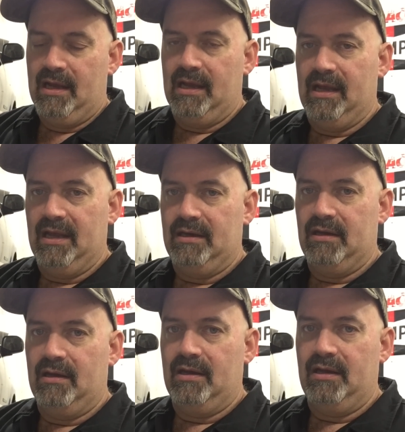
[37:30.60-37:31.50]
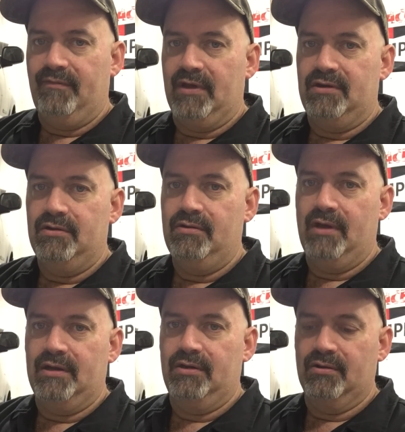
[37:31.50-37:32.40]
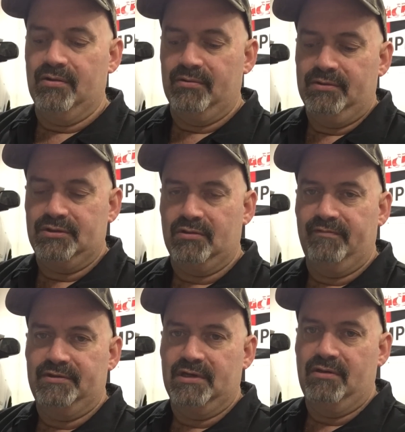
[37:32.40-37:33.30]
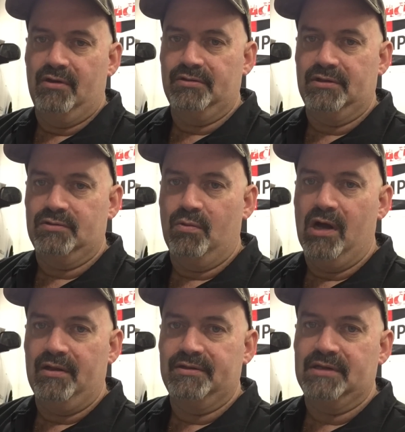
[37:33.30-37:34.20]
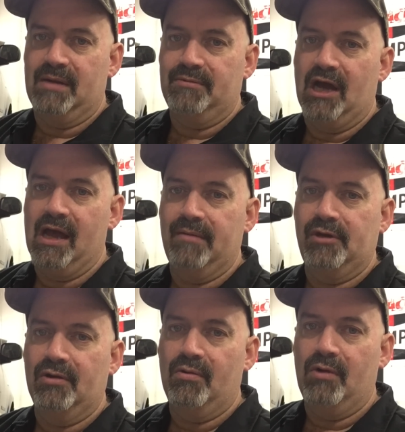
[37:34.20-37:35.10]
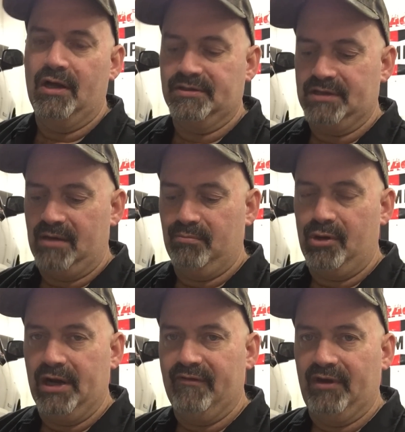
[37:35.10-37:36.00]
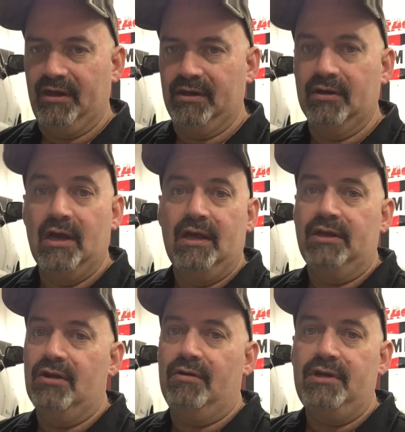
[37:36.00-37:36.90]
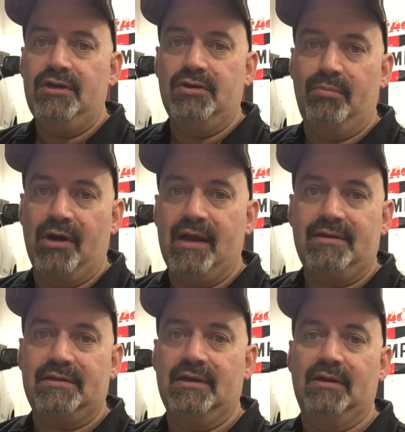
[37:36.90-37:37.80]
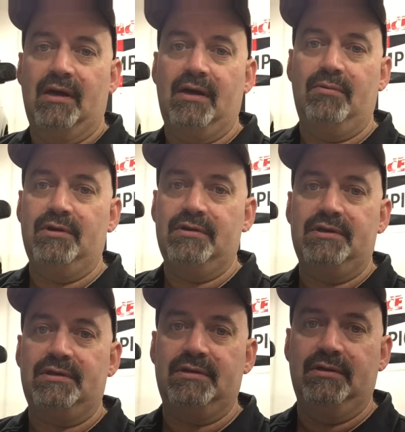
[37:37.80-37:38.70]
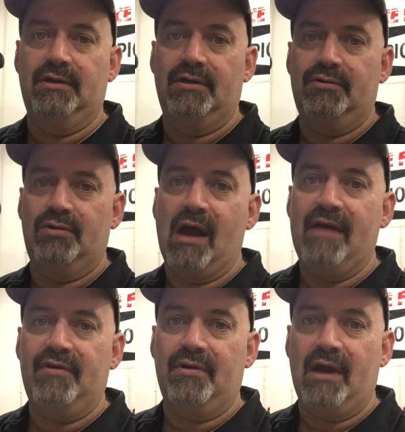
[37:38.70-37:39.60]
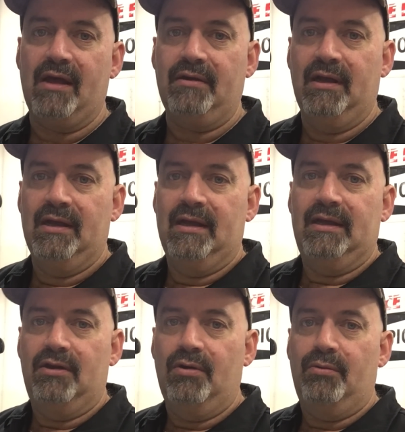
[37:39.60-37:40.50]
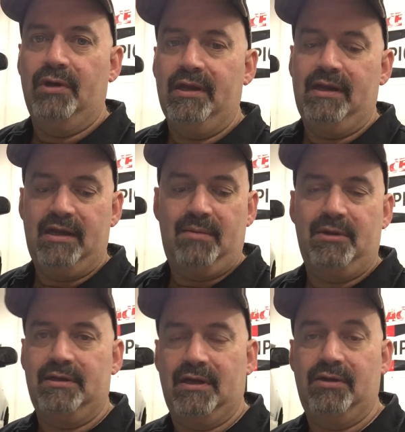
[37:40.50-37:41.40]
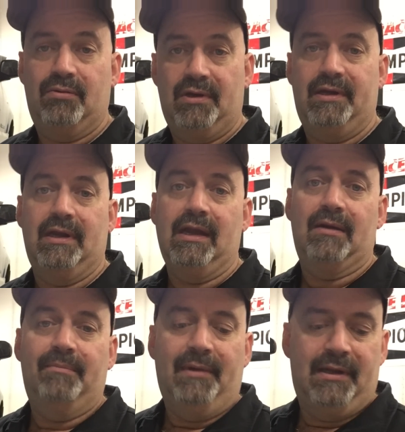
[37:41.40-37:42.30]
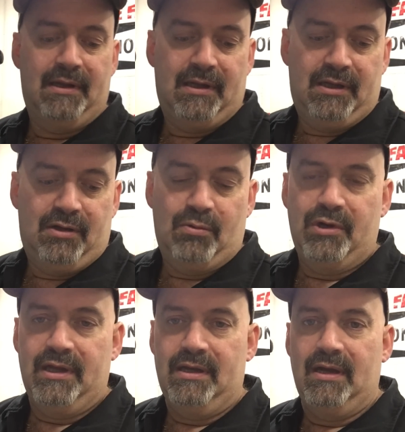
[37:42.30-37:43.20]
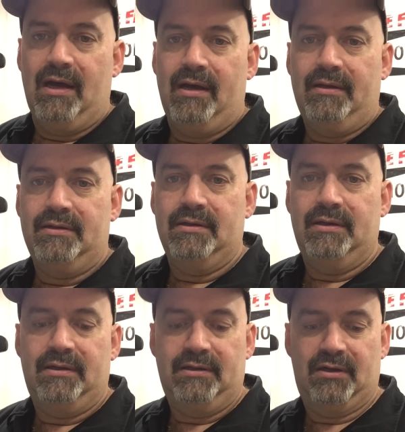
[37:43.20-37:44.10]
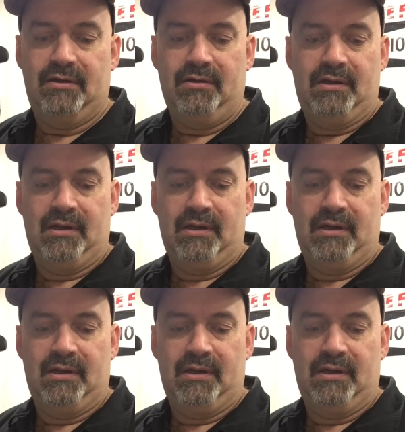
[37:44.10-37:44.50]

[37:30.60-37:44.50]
And uh, if they do, that you're servicing those as well at the same time. You don't want sudden brake failure. You don't need your brakes uh, when you're just, you know, driving around. You don't really need them until you really need them. When, uh, you know,